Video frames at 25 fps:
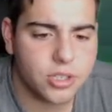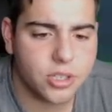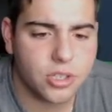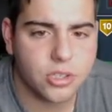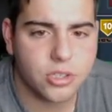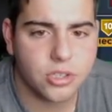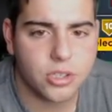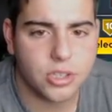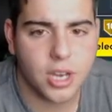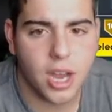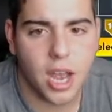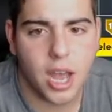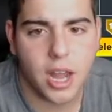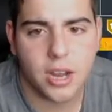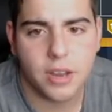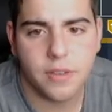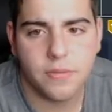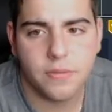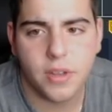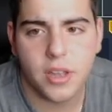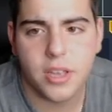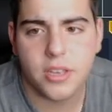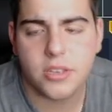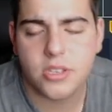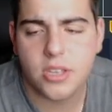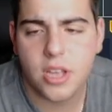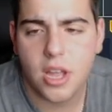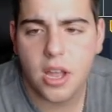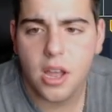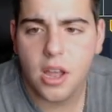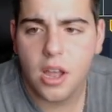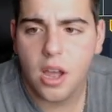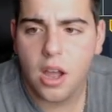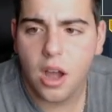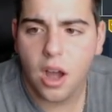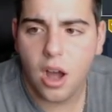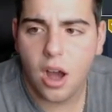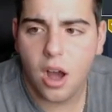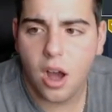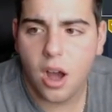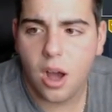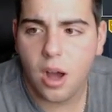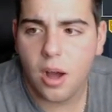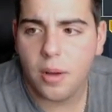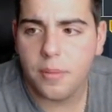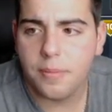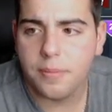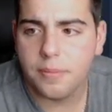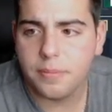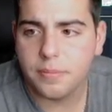just you got to invest.
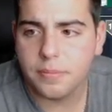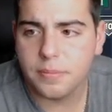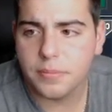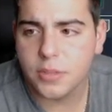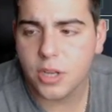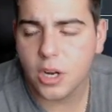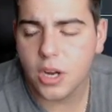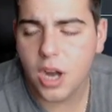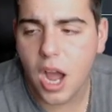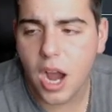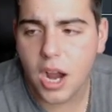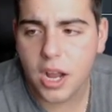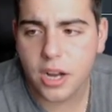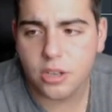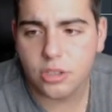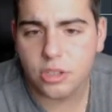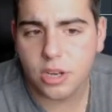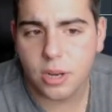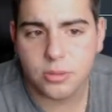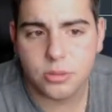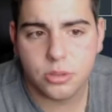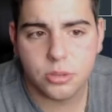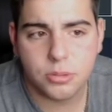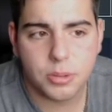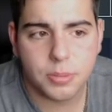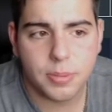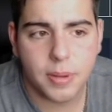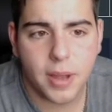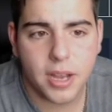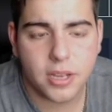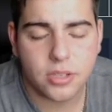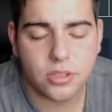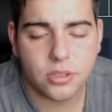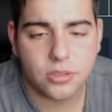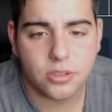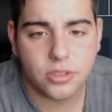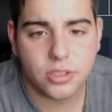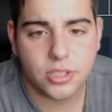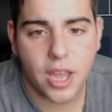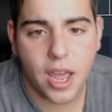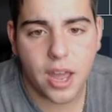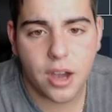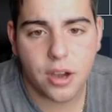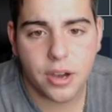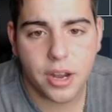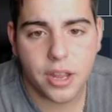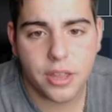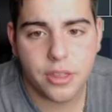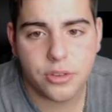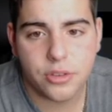Um, they're not going to drop super packs on
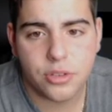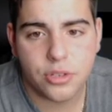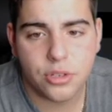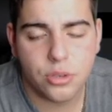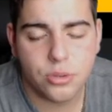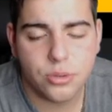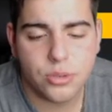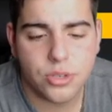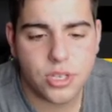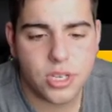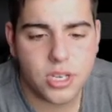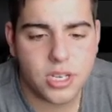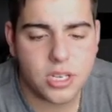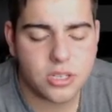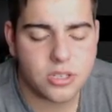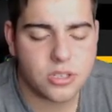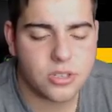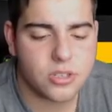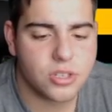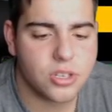Saturday. There's a new season,